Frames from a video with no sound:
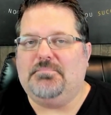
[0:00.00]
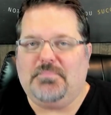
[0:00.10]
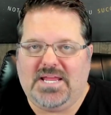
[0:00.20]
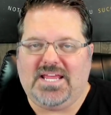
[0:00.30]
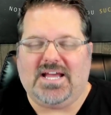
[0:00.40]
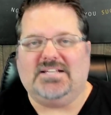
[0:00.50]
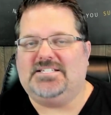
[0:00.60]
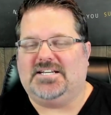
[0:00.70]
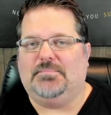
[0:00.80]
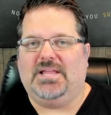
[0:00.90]
me on
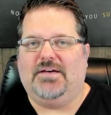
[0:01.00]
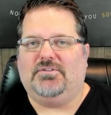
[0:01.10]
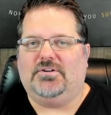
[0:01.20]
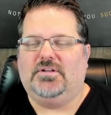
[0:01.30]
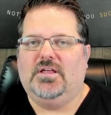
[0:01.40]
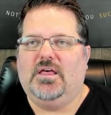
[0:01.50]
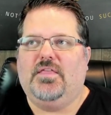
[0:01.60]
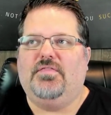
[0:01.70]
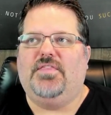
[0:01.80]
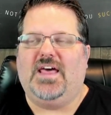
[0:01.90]
some level,
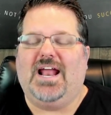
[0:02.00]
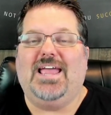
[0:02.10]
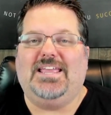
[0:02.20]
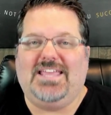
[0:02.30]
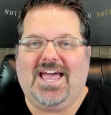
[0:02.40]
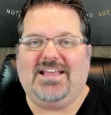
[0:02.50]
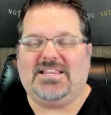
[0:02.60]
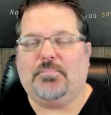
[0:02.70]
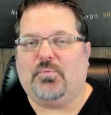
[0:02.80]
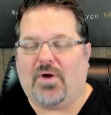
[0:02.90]
then I get
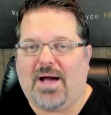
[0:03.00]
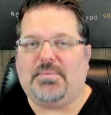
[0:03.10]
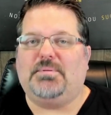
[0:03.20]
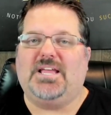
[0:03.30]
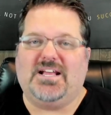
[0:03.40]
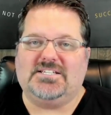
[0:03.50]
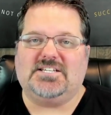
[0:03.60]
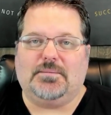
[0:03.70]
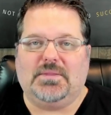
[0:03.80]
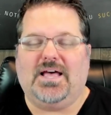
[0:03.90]
that probably on
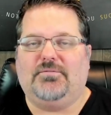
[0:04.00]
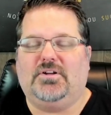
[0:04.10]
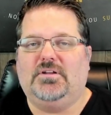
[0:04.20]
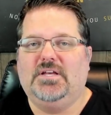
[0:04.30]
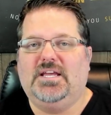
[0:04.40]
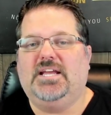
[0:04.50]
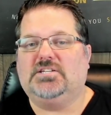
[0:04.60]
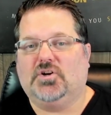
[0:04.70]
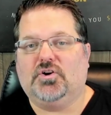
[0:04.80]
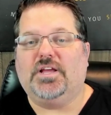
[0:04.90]
some level, it's
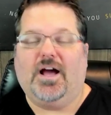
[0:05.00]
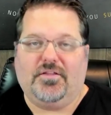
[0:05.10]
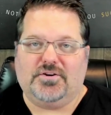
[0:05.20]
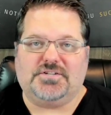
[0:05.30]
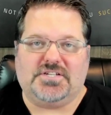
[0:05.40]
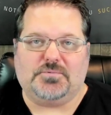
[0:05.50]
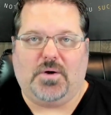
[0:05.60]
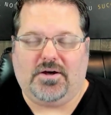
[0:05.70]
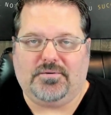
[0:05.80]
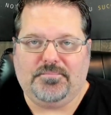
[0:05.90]
hurting others as
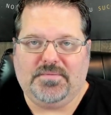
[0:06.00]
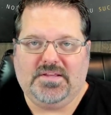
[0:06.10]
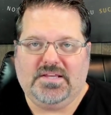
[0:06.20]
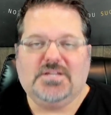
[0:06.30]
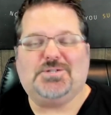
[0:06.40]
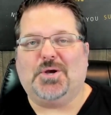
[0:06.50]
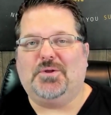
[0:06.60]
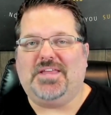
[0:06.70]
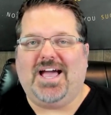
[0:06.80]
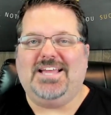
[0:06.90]
well. So
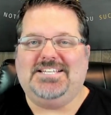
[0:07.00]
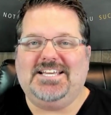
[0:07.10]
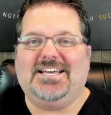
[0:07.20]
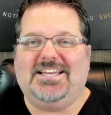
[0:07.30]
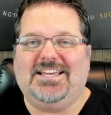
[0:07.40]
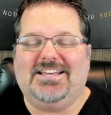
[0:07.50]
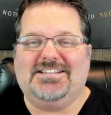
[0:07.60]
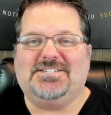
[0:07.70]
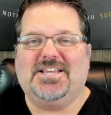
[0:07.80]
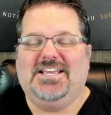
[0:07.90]
the idea
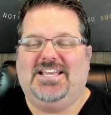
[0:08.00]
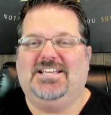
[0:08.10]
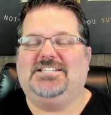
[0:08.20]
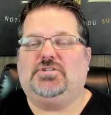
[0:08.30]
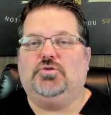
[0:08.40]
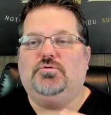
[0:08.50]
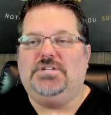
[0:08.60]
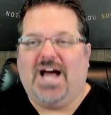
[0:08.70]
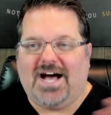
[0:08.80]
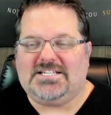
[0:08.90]
is to
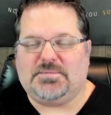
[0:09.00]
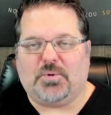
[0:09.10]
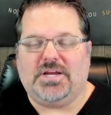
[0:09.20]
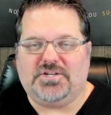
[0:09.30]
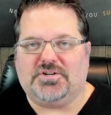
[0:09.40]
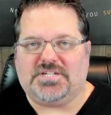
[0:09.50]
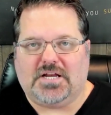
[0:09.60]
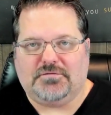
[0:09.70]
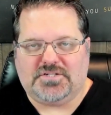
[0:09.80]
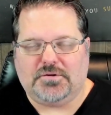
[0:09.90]
not spread
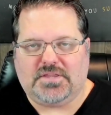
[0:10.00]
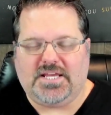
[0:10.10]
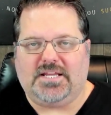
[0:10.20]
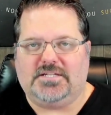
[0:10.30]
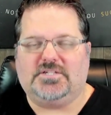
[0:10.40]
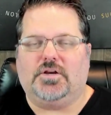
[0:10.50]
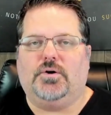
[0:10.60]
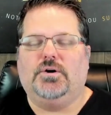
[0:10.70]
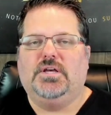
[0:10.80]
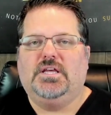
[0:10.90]
yourself too thin.
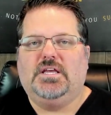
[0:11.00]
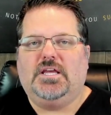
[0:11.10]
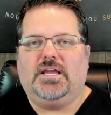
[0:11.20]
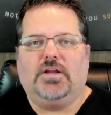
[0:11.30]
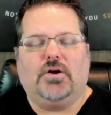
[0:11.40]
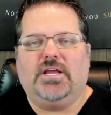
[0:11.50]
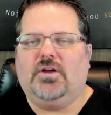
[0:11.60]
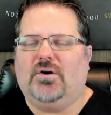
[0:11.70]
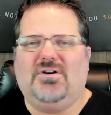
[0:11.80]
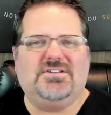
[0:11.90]
So, in
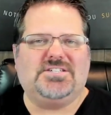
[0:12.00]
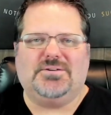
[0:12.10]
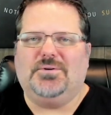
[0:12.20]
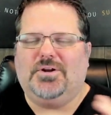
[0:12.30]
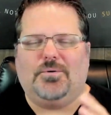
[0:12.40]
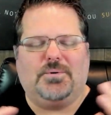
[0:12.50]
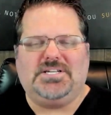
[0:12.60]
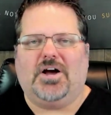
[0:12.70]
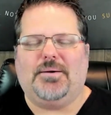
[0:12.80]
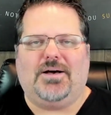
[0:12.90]
goals, when we
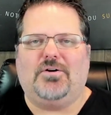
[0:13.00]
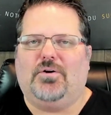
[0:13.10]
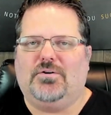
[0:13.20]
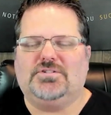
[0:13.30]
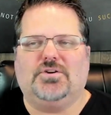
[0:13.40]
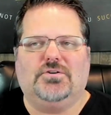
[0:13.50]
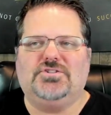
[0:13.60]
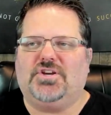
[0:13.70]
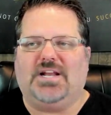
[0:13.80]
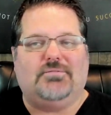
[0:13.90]
talk about goals,
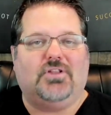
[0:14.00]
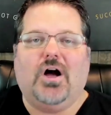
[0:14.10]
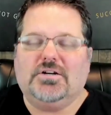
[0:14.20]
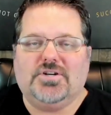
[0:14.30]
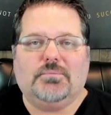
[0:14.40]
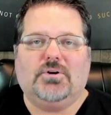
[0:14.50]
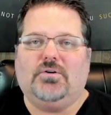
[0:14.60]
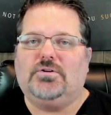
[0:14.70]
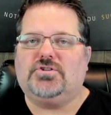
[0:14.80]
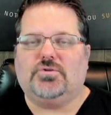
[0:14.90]
you can have long-term
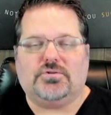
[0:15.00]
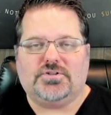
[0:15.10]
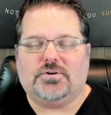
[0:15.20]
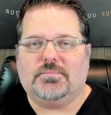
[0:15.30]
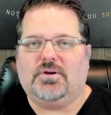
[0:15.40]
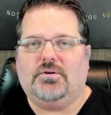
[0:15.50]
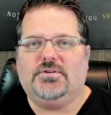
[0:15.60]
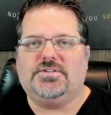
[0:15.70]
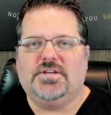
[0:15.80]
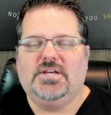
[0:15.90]
goals, short-term
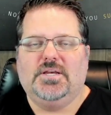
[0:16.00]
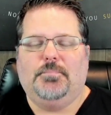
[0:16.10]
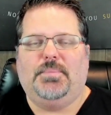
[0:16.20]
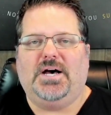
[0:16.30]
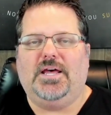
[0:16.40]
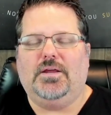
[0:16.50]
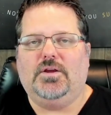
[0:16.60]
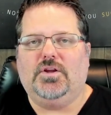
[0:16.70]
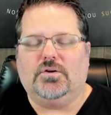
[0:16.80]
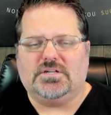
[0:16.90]
goals. But,
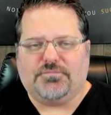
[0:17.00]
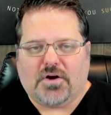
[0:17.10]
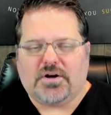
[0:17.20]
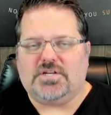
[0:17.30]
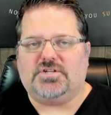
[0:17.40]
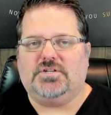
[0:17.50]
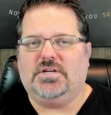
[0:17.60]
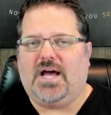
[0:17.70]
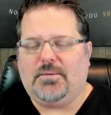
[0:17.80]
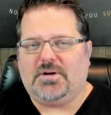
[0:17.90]
as far as
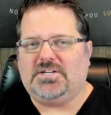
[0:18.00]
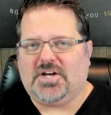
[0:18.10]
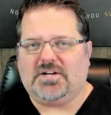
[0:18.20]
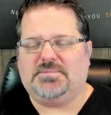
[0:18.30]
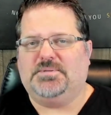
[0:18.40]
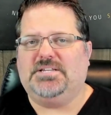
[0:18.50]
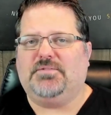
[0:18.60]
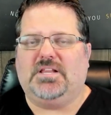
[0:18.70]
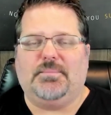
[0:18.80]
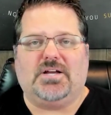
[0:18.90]
I want to talk
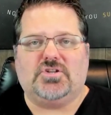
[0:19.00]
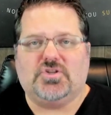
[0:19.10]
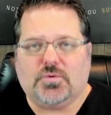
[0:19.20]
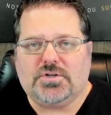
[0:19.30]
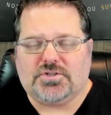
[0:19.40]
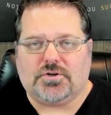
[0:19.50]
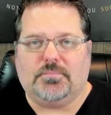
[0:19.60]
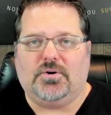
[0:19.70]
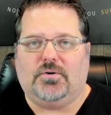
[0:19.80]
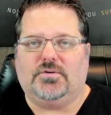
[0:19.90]
specifically about
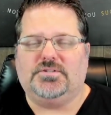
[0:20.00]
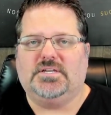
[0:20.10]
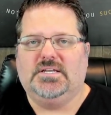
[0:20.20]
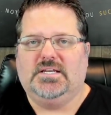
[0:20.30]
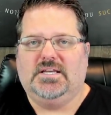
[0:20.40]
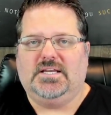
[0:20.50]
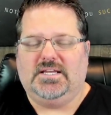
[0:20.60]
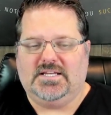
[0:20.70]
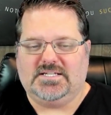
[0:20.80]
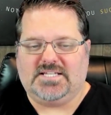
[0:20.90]
short-term goals,
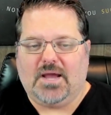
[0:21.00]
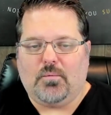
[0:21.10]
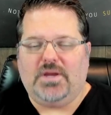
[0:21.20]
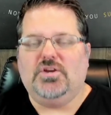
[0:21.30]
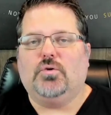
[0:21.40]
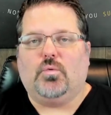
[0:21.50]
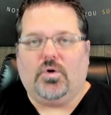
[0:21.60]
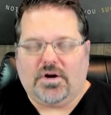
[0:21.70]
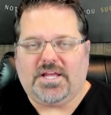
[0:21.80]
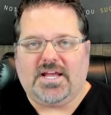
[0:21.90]
is that when you're
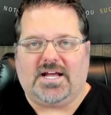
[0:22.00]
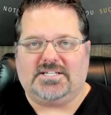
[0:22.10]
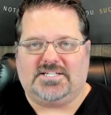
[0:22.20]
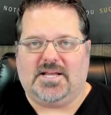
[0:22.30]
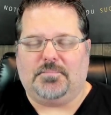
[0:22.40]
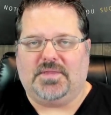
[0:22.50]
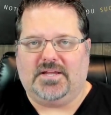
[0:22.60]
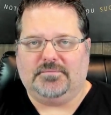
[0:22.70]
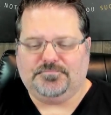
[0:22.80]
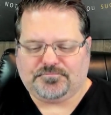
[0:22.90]
working on something,